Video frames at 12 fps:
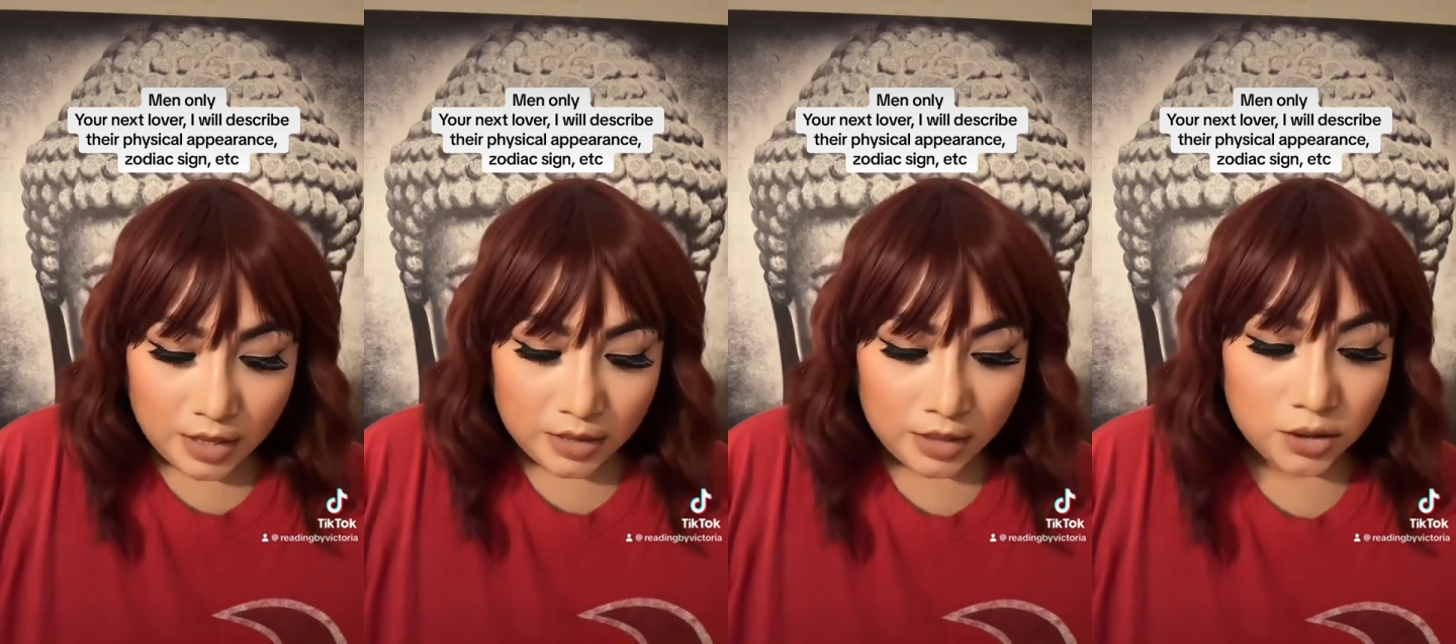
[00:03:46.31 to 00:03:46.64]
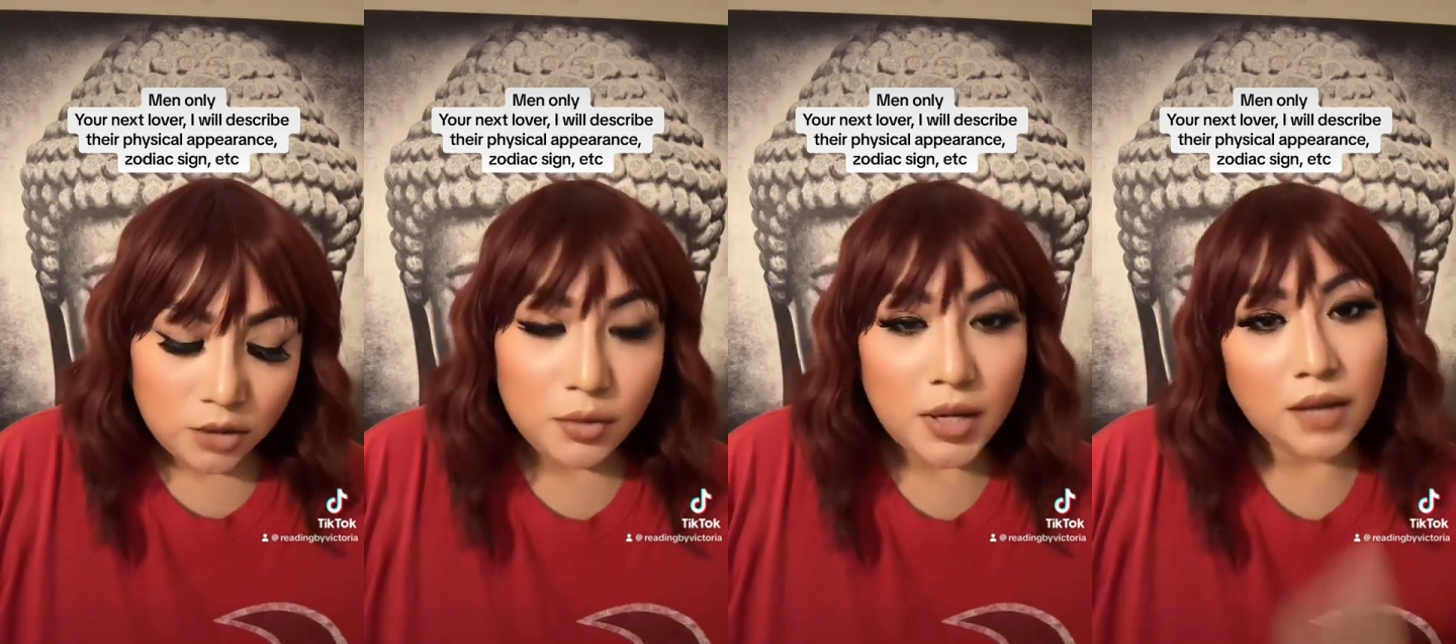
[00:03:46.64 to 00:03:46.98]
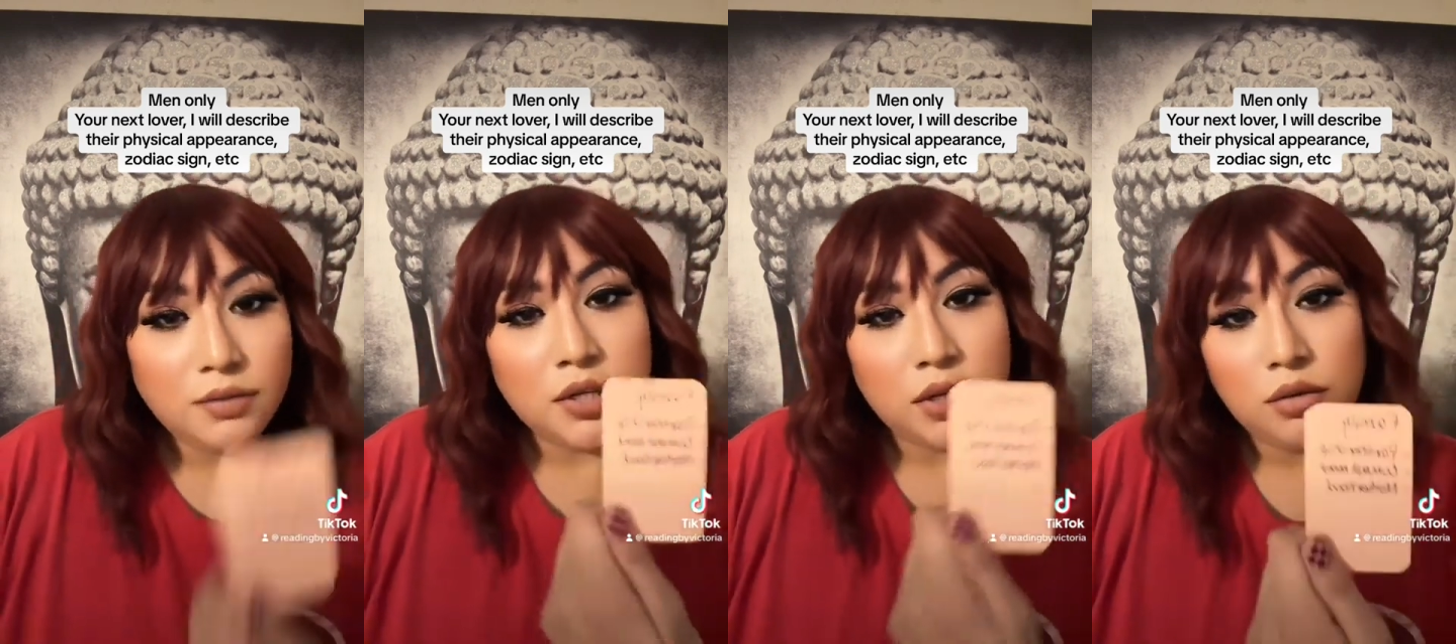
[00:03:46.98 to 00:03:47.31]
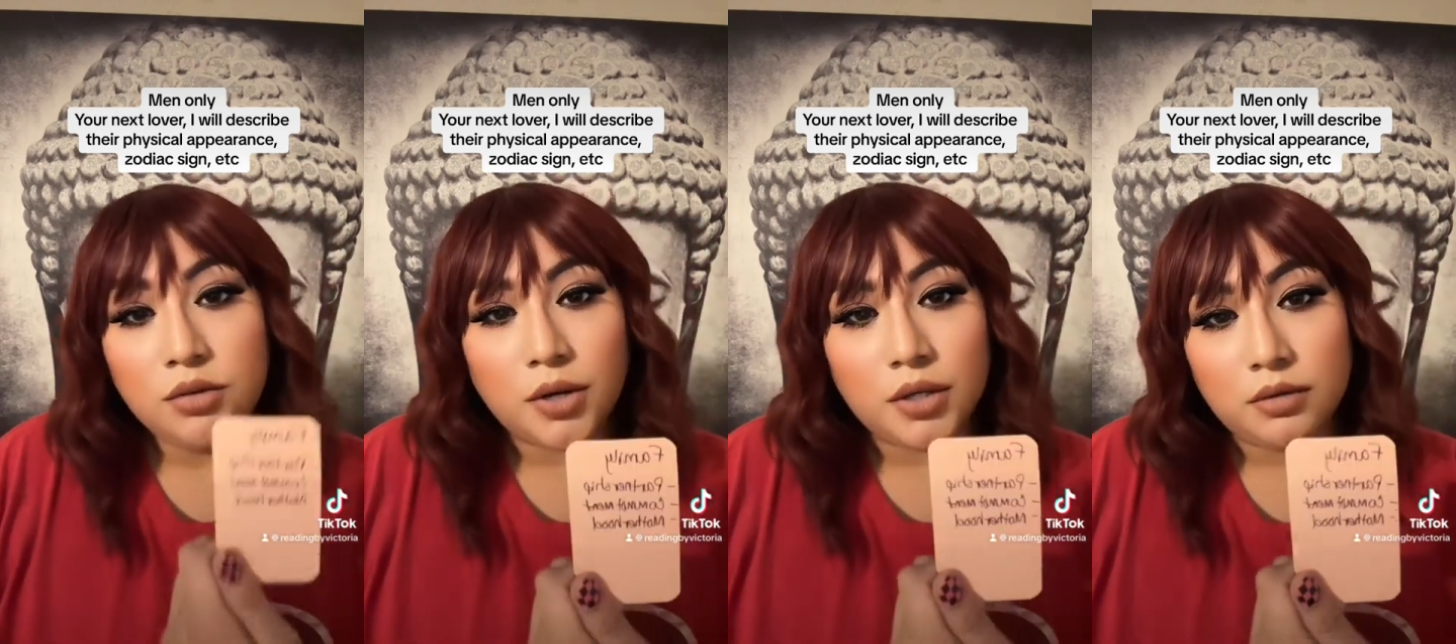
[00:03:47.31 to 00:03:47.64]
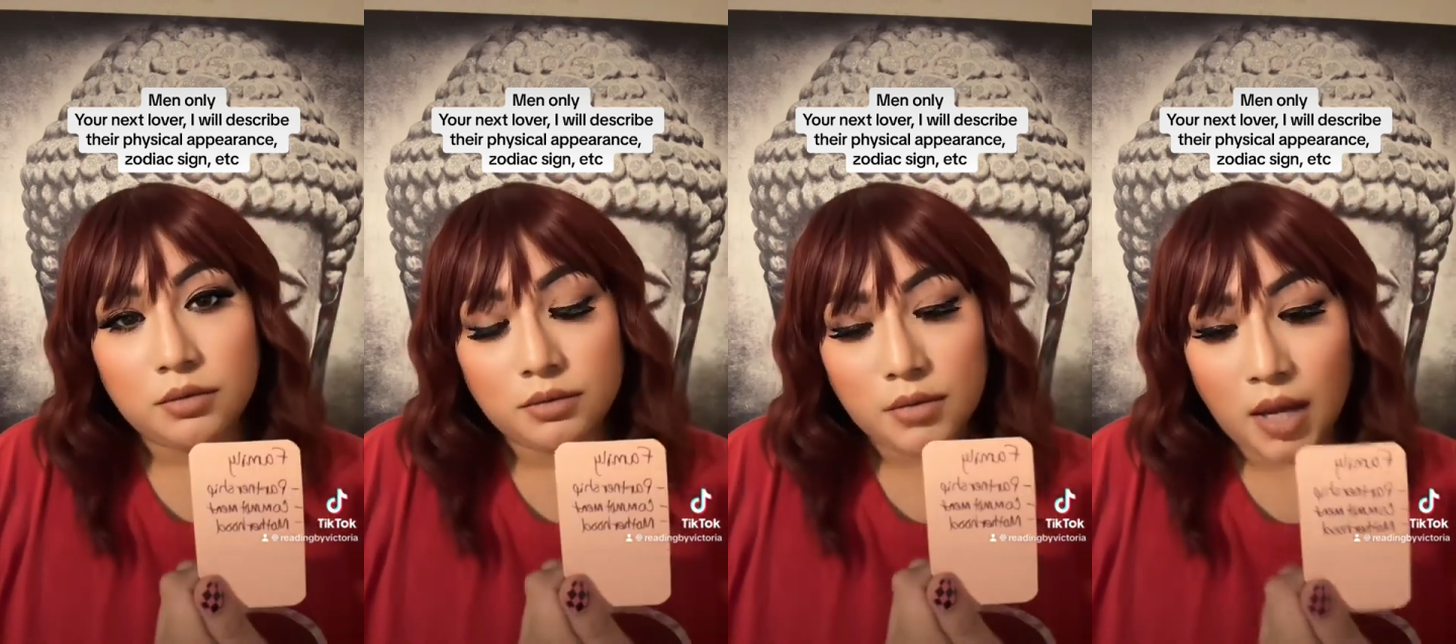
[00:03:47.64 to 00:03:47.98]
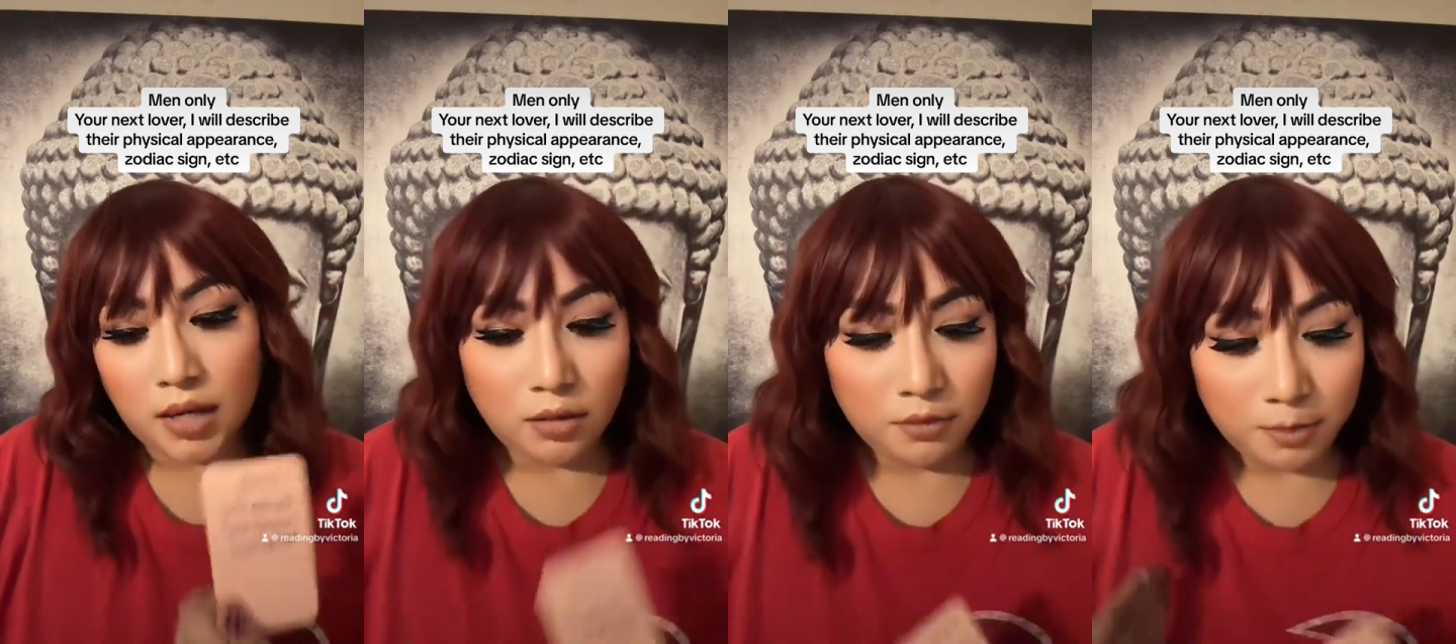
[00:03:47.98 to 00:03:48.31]
They do want to have children.
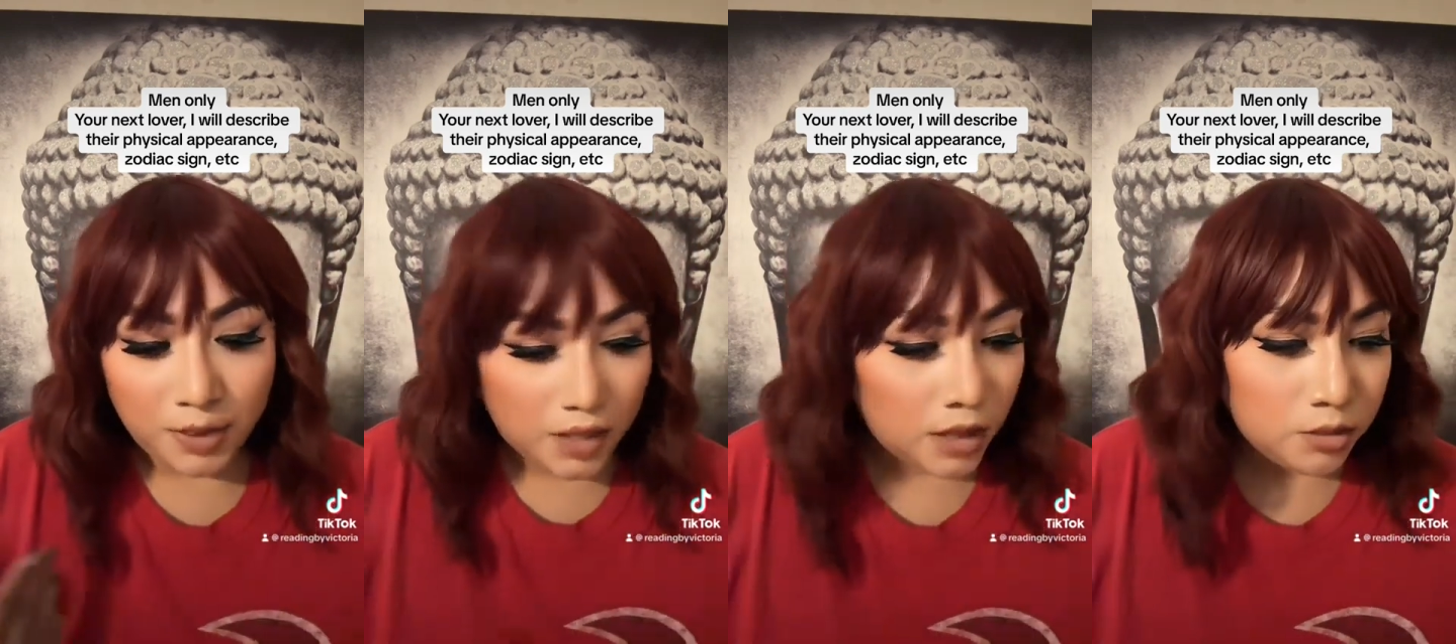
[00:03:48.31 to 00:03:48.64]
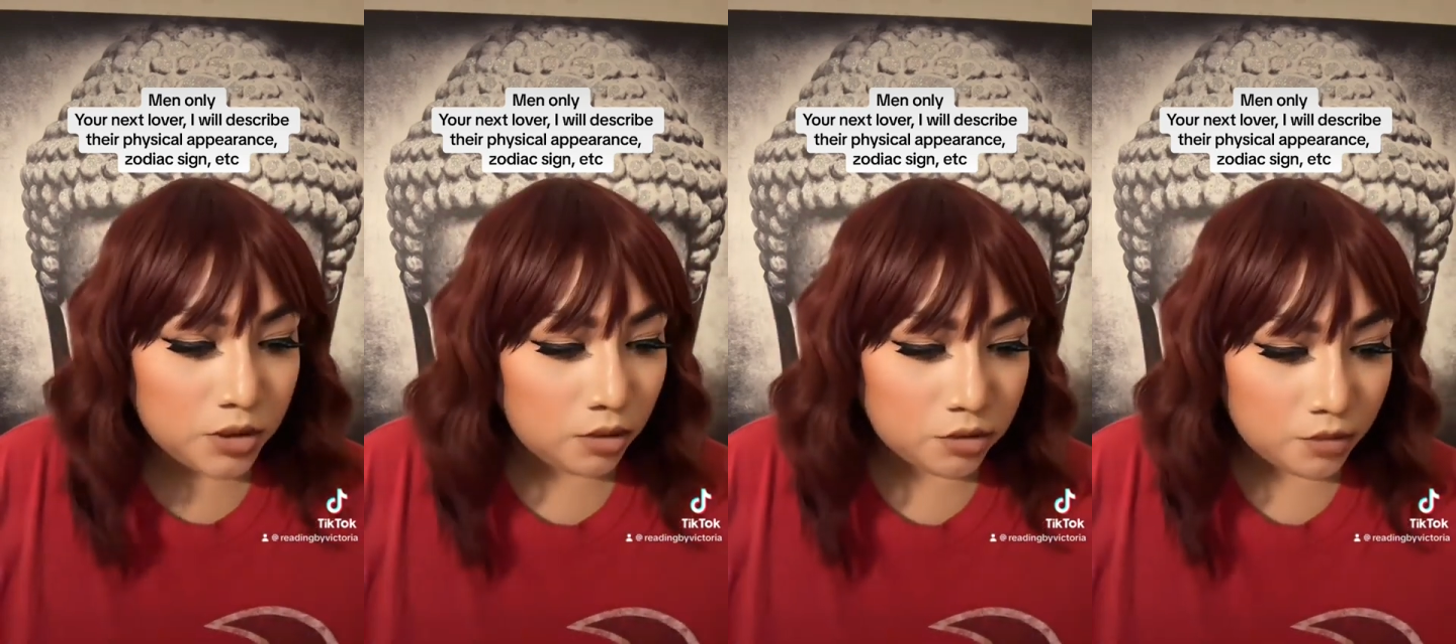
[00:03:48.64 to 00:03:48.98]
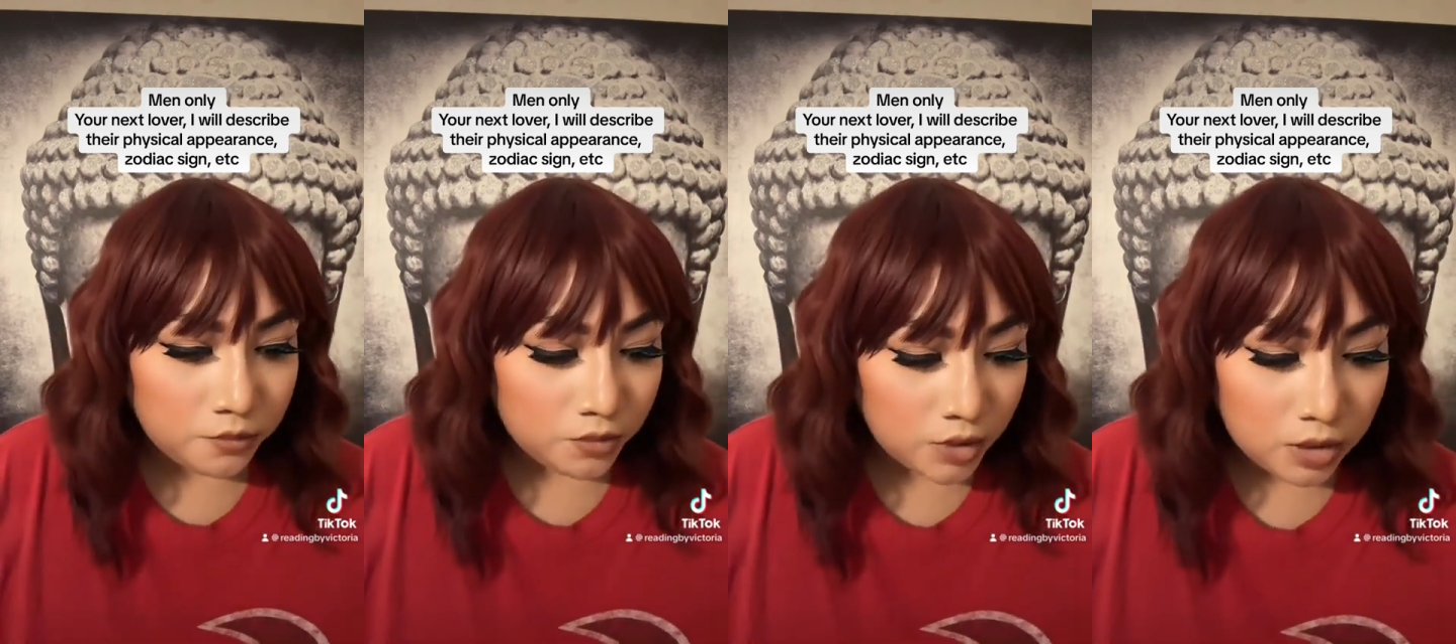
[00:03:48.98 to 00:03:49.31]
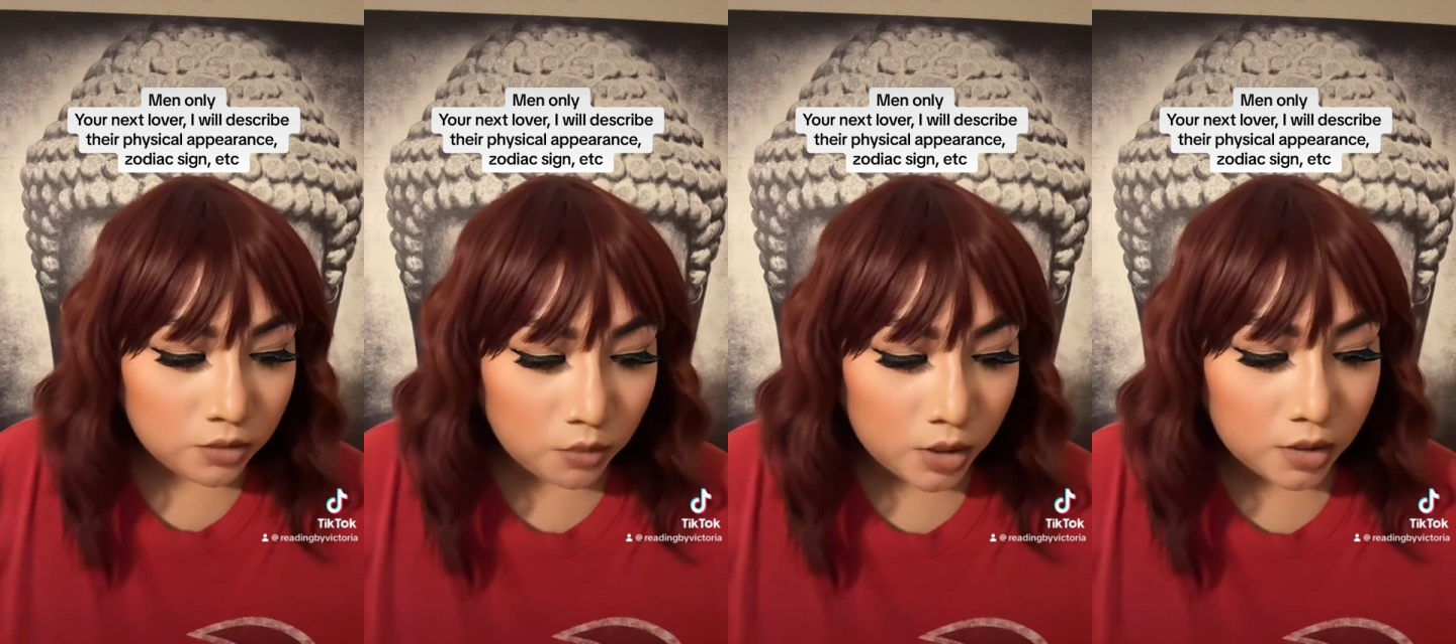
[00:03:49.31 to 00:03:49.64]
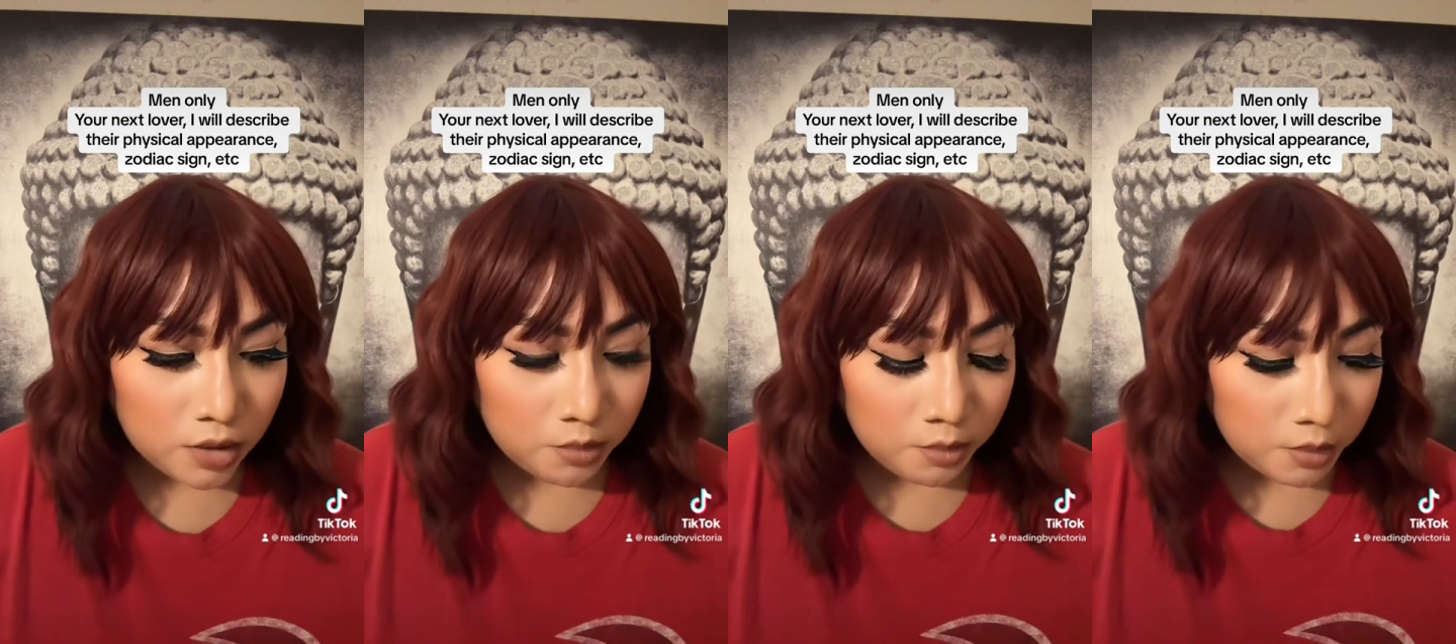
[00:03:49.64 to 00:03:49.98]
I don't pick up children for neither one of them,